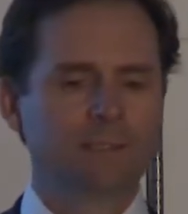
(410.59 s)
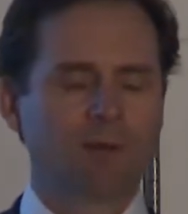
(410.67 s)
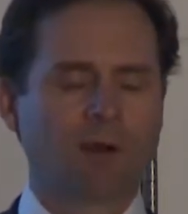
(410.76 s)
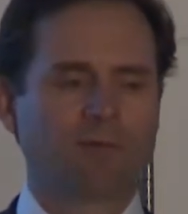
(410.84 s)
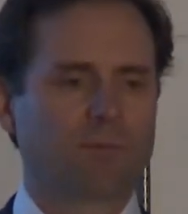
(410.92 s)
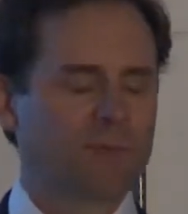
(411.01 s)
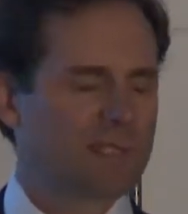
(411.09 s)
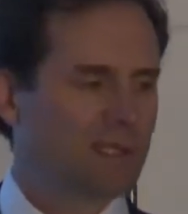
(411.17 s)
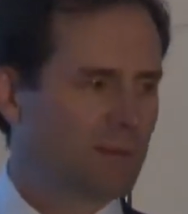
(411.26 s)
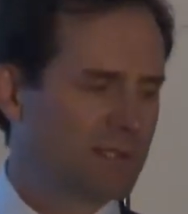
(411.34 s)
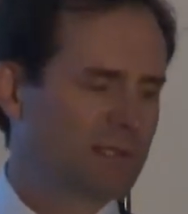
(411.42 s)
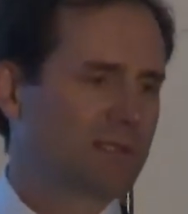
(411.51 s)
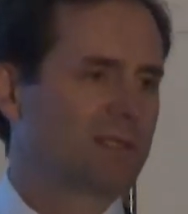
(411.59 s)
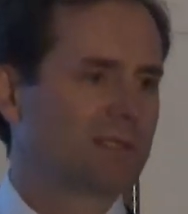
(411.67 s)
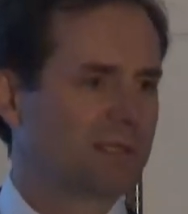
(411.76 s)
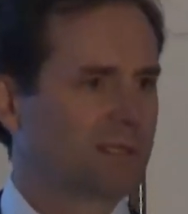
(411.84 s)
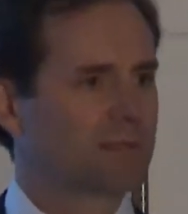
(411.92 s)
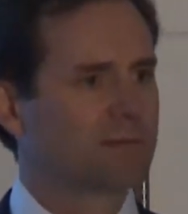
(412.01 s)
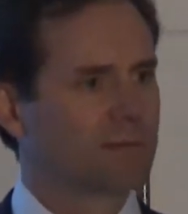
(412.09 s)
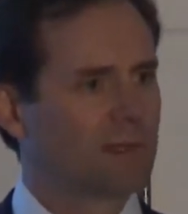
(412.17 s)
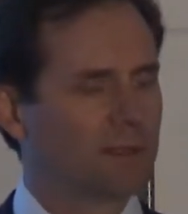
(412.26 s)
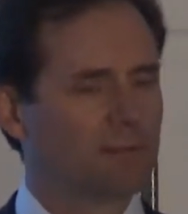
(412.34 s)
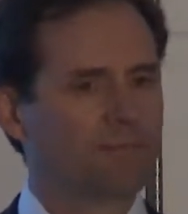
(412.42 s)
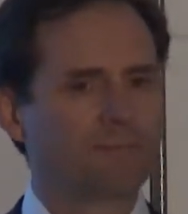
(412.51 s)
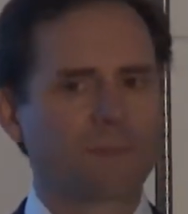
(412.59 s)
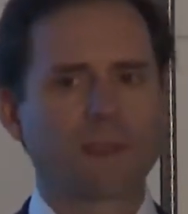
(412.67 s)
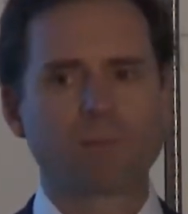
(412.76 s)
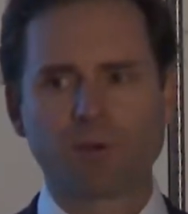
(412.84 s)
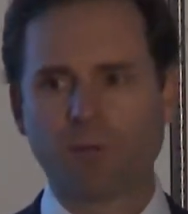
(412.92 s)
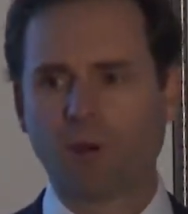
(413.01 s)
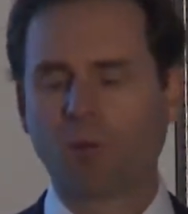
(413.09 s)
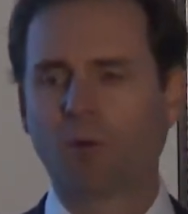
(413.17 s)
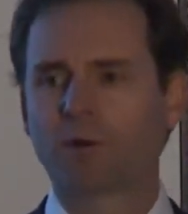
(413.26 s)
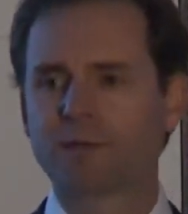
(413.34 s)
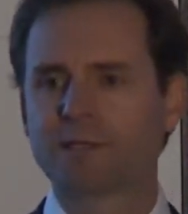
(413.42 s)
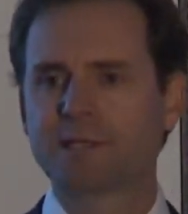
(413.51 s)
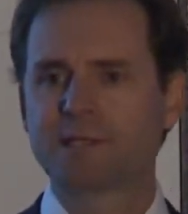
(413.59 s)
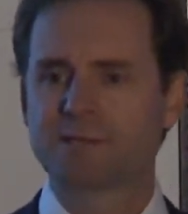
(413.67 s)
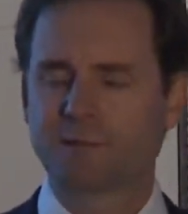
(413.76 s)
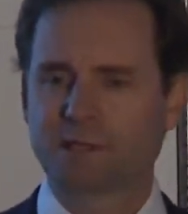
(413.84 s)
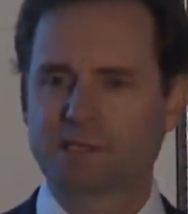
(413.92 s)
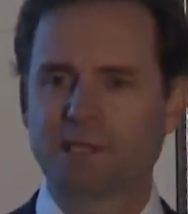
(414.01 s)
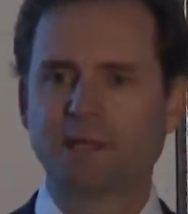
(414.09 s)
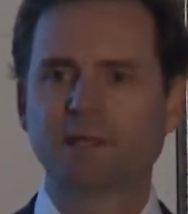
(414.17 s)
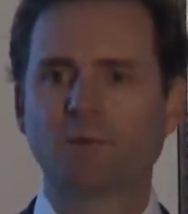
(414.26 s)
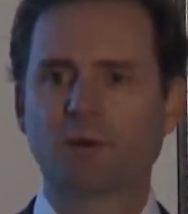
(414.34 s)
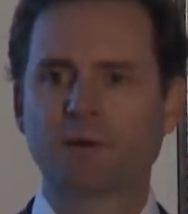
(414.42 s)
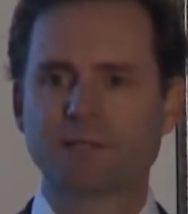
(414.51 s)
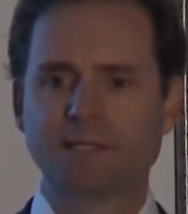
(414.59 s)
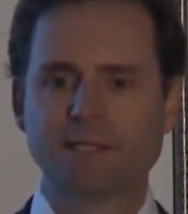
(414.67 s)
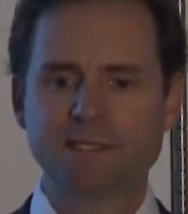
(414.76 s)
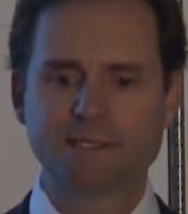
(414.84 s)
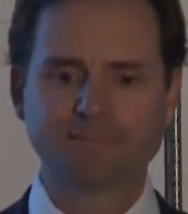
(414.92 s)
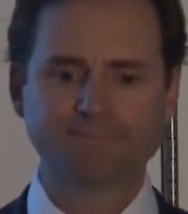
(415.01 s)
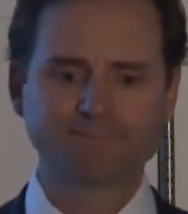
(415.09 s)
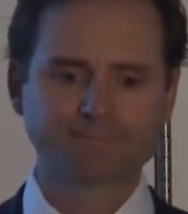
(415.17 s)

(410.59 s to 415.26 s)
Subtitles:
Often we see businesses that promote warranties or extended warranties